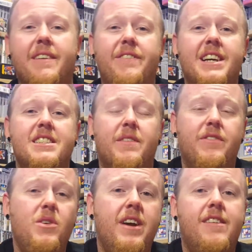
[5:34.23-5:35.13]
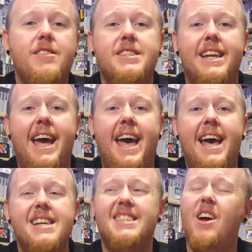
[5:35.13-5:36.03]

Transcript: to fix the few issues that it has.